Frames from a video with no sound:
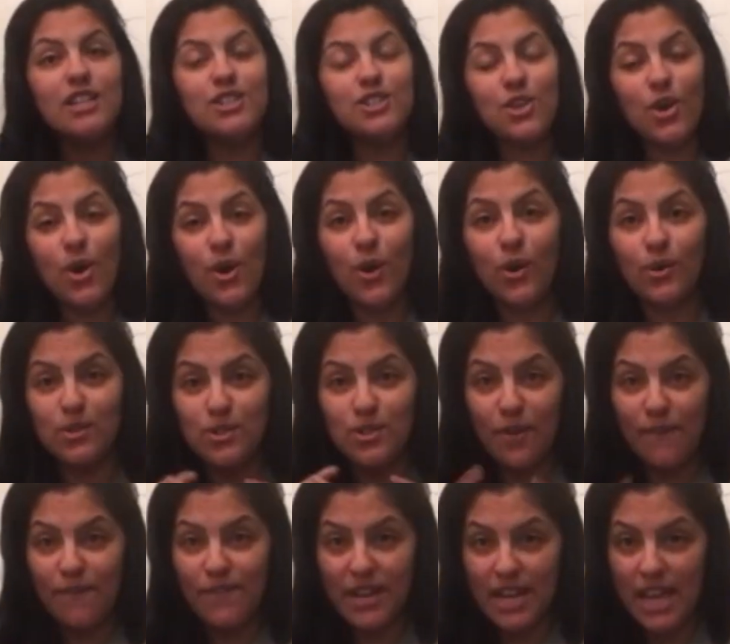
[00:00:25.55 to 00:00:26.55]
So
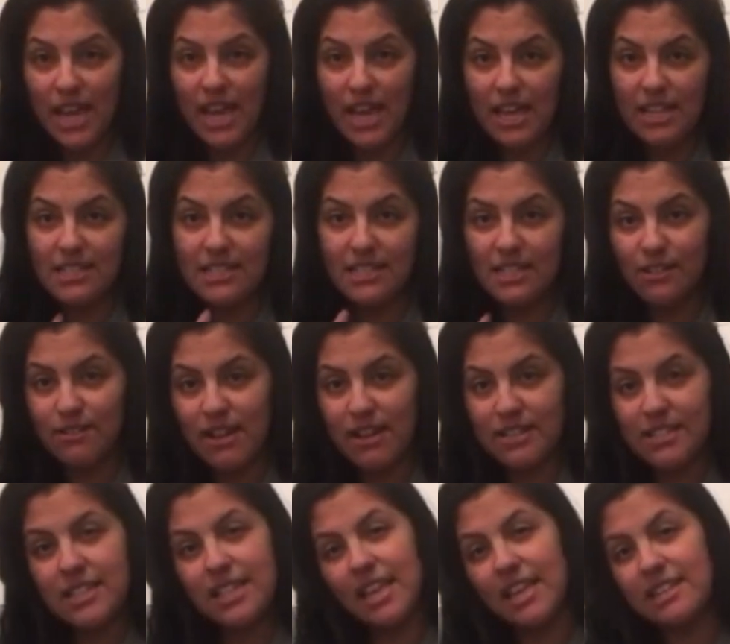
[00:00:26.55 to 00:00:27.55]
don't forget, stick around
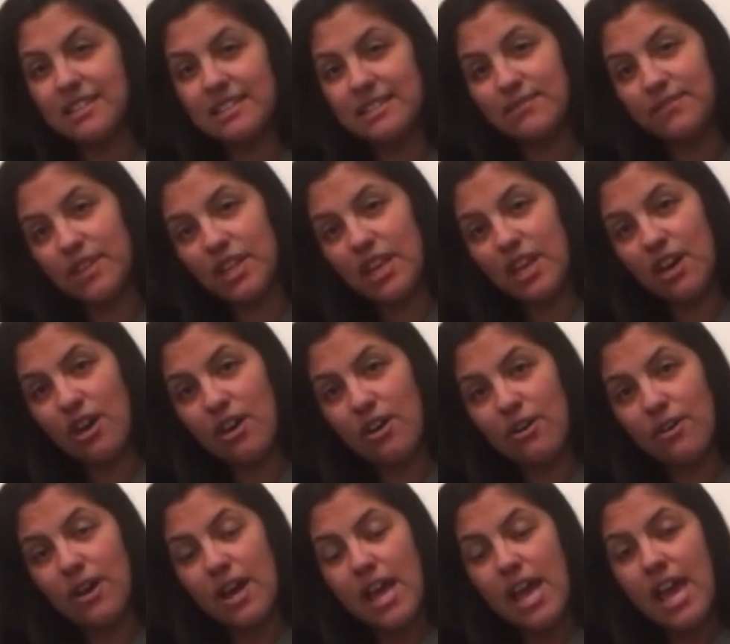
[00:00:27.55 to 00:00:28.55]
to the end of this
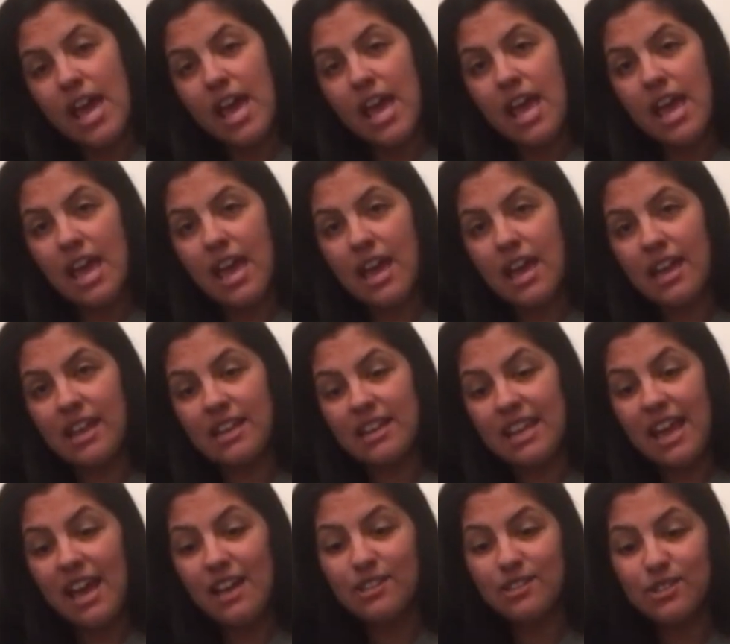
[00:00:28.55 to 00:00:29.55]
video. And
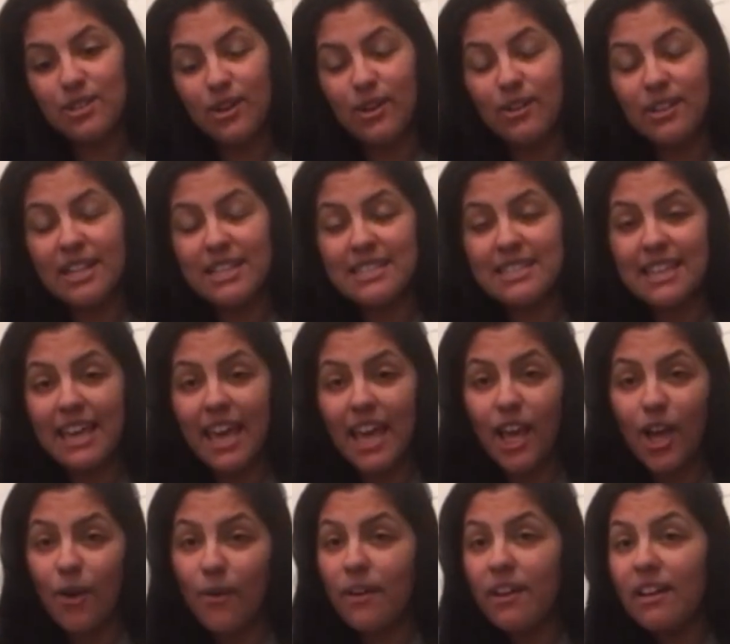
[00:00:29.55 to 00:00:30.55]
yeah, so let's
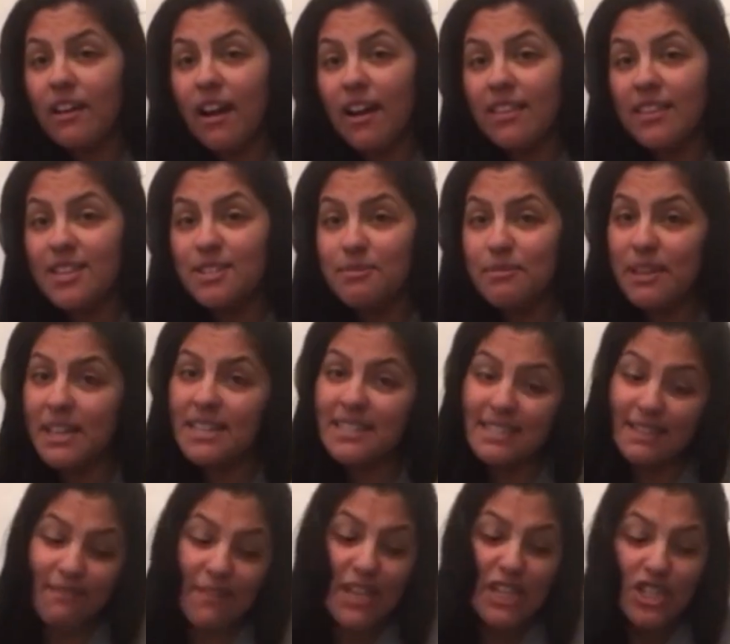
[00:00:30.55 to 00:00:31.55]
get going on this
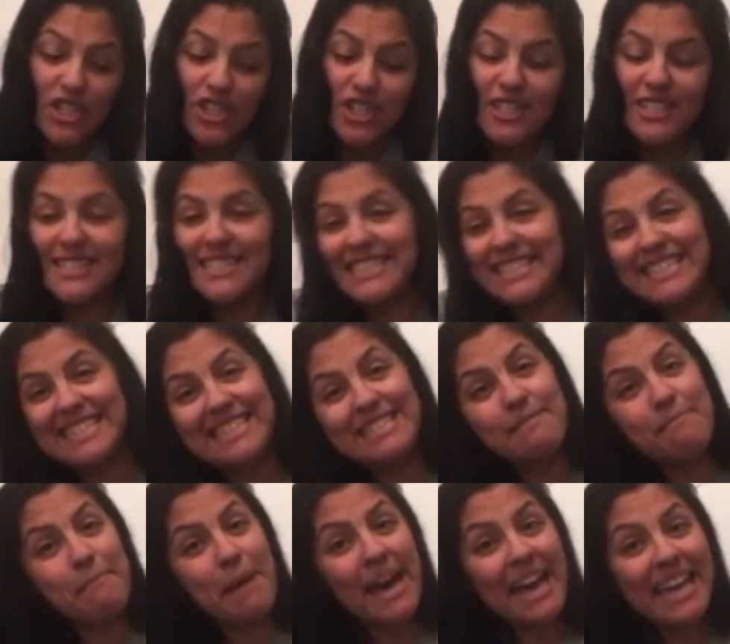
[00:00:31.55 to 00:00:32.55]
weekend's adventures.
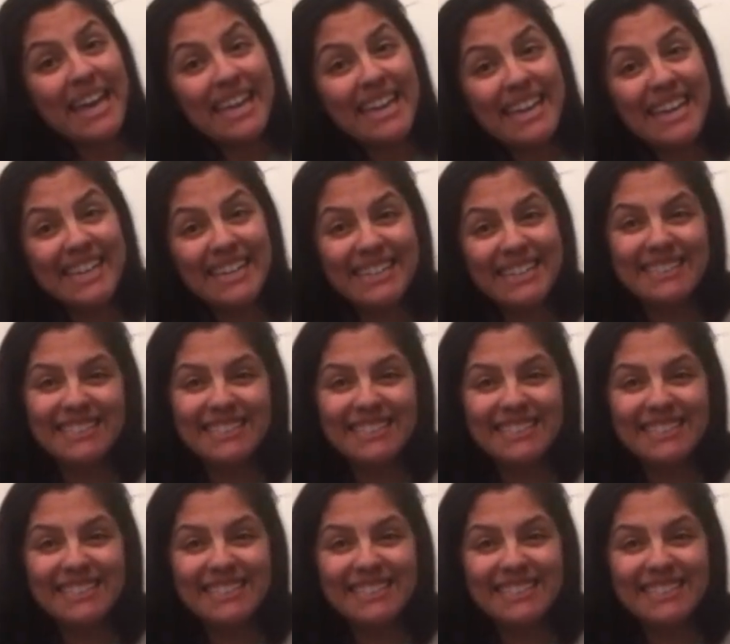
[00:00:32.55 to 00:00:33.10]
Bye.